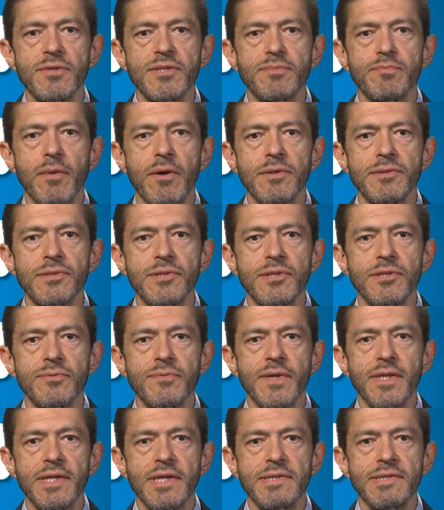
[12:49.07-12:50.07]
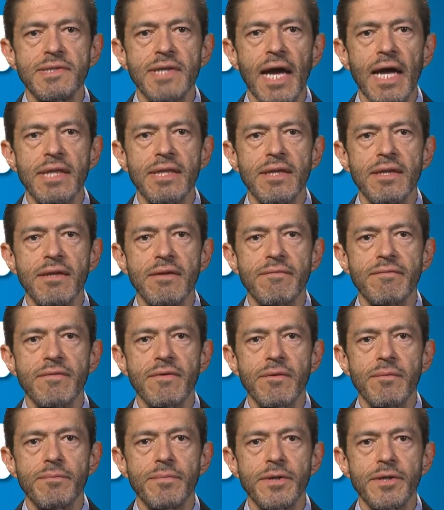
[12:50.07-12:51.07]
responses with dasatinib
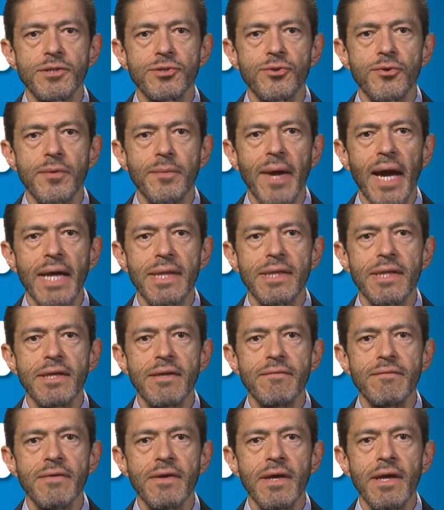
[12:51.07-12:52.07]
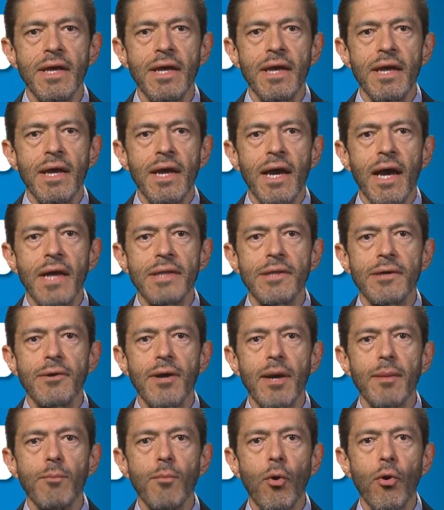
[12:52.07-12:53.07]
compared to imatinib, and there
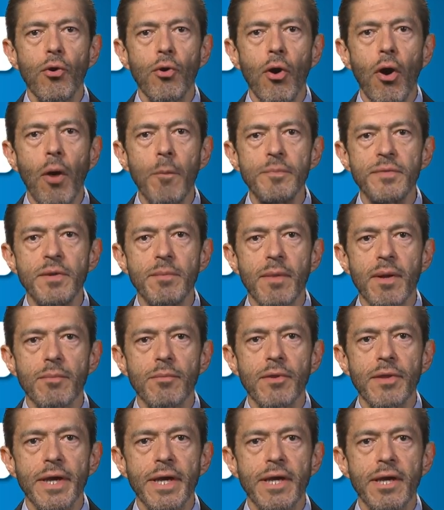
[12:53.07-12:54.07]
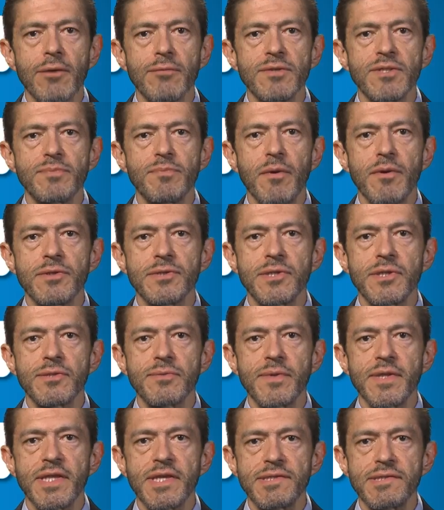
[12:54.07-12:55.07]
are more optimal molecular
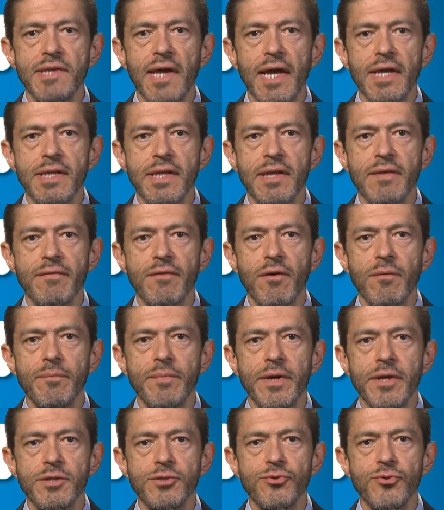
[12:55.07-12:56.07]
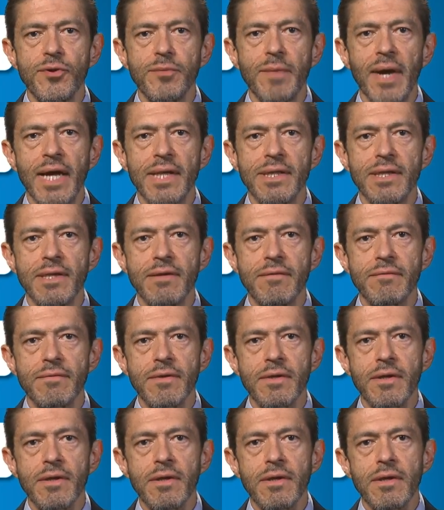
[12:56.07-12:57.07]
responses with dasatinib compared to imatinib.
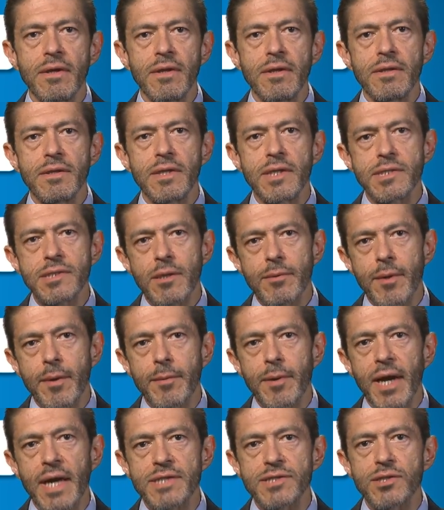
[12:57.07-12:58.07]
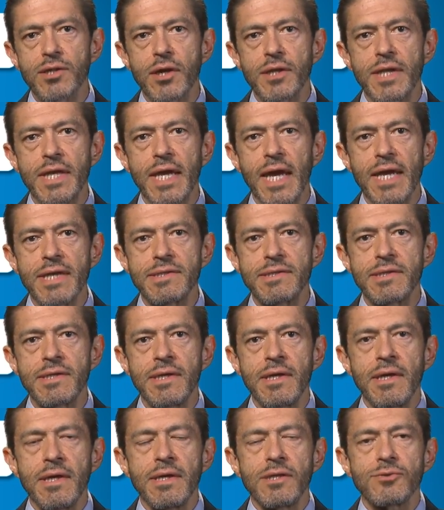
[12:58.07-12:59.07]
This, however, has not yet
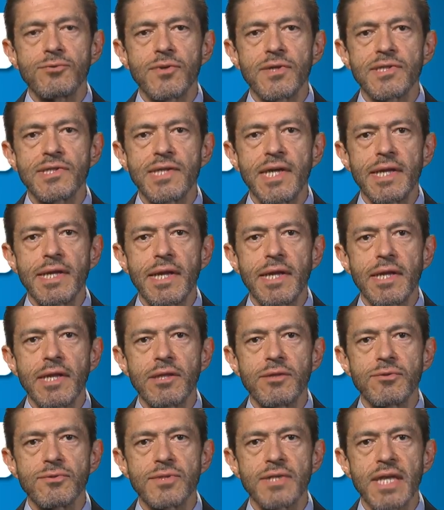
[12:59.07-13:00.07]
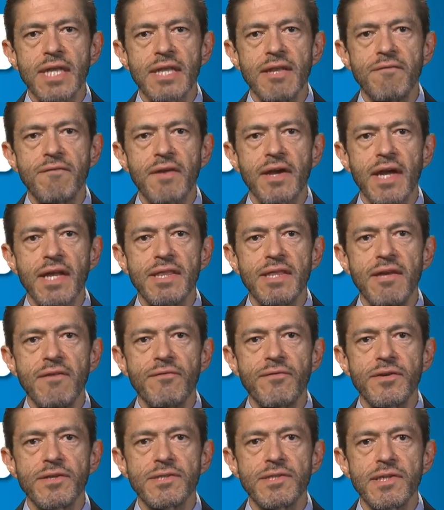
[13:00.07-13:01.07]
translated into significant
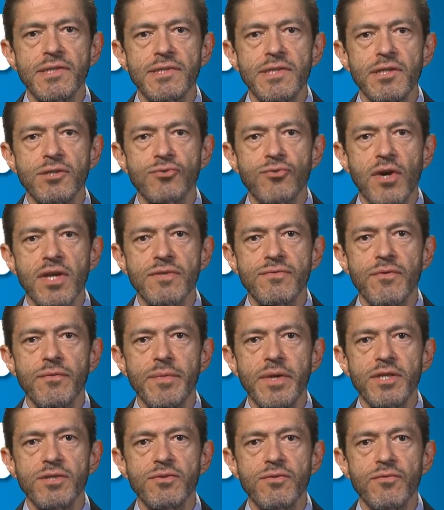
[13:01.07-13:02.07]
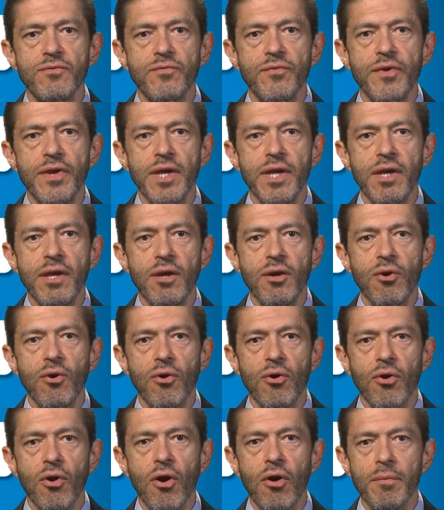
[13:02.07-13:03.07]
differences in transformation-free
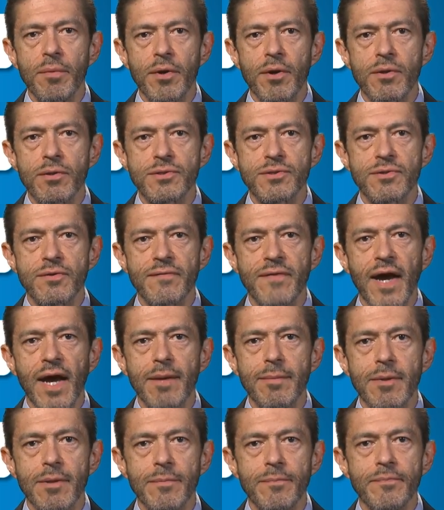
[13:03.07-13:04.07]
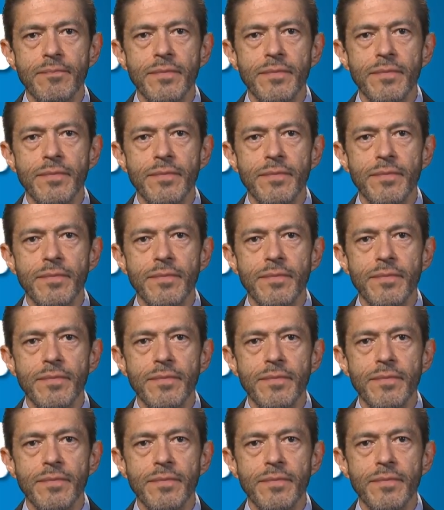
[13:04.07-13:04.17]
or overall survival.